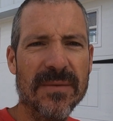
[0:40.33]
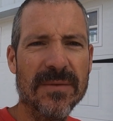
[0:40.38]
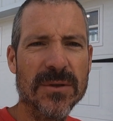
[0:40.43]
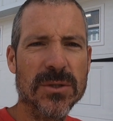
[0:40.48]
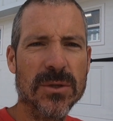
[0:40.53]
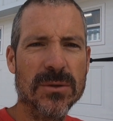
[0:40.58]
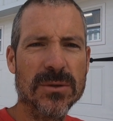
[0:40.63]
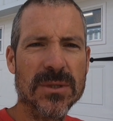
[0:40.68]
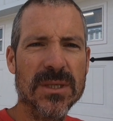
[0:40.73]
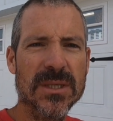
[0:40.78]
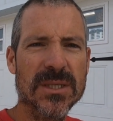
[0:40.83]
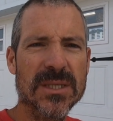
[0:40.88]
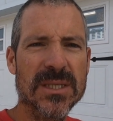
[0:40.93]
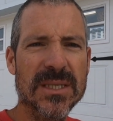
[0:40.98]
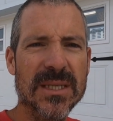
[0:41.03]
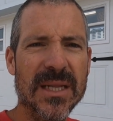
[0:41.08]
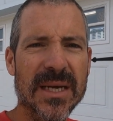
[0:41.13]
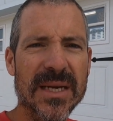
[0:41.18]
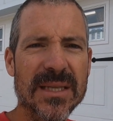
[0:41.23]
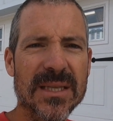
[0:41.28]
level. So it's going to
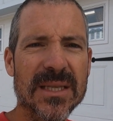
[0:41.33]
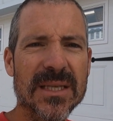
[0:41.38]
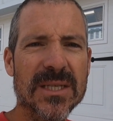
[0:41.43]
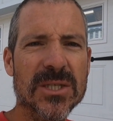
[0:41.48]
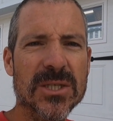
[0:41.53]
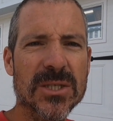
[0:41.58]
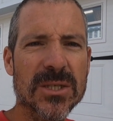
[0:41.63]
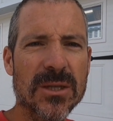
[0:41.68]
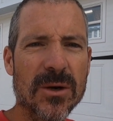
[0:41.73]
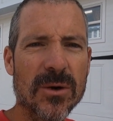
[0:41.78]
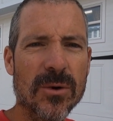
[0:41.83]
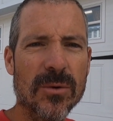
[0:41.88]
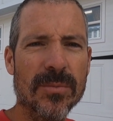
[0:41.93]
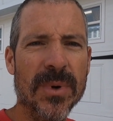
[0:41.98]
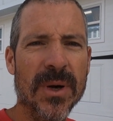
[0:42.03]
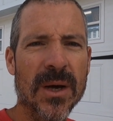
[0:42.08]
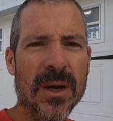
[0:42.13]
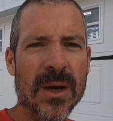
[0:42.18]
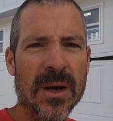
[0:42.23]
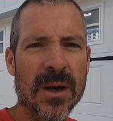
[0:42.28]
slightly
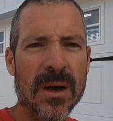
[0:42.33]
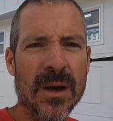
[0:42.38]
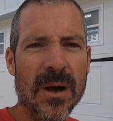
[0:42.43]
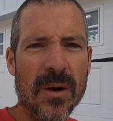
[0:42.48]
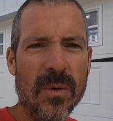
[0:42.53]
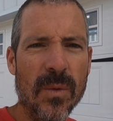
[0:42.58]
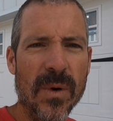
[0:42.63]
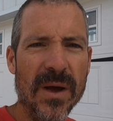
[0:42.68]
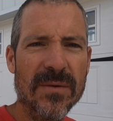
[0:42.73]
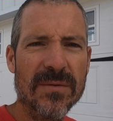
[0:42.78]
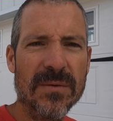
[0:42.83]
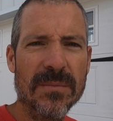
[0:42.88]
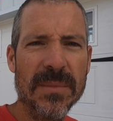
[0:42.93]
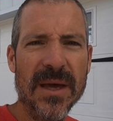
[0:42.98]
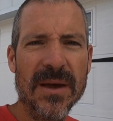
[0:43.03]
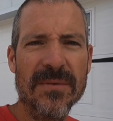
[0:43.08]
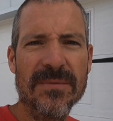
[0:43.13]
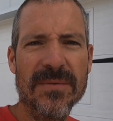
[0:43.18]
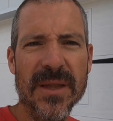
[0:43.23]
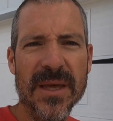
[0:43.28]
slope away from
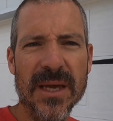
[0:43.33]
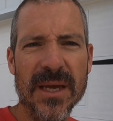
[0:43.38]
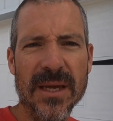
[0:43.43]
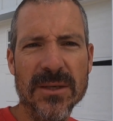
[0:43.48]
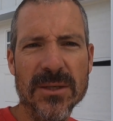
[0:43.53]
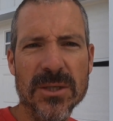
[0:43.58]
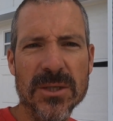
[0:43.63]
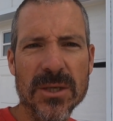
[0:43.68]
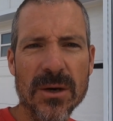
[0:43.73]
that flange.